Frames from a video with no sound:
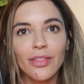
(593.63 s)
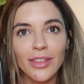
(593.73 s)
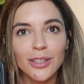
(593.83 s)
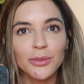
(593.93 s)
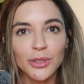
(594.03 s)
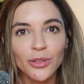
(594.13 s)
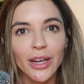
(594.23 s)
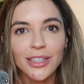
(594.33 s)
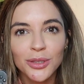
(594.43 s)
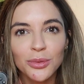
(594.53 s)
this was a
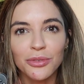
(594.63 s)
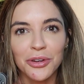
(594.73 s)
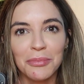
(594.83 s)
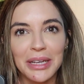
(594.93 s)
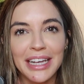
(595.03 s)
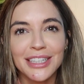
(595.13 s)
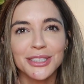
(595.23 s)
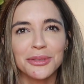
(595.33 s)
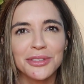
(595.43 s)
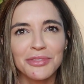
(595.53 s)
great tool for me.
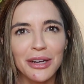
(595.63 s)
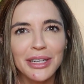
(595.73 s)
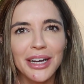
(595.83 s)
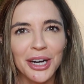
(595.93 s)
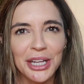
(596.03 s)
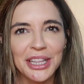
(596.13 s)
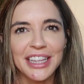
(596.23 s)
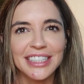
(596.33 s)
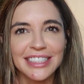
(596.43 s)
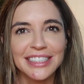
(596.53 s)
So it's very odd
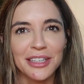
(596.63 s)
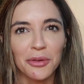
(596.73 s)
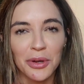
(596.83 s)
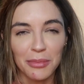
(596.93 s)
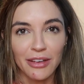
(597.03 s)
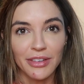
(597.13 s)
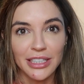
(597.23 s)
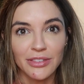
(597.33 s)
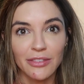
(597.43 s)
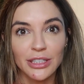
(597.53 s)
that this is one of my
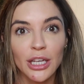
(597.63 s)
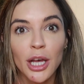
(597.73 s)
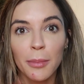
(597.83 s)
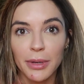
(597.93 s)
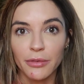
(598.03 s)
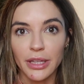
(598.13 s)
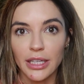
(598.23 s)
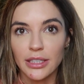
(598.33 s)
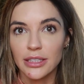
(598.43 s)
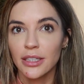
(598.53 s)
fitness favorites, but it really
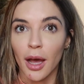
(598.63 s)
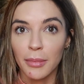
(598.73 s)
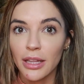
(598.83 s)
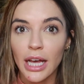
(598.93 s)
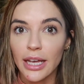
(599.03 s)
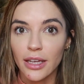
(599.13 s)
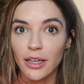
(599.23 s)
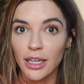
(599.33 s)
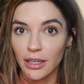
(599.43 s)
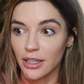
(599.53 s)
is. I'm not lying,
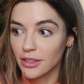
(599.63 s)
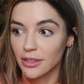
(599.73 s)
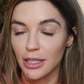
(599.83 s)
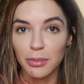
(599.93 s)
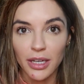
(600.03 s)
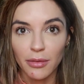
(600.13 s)
it has been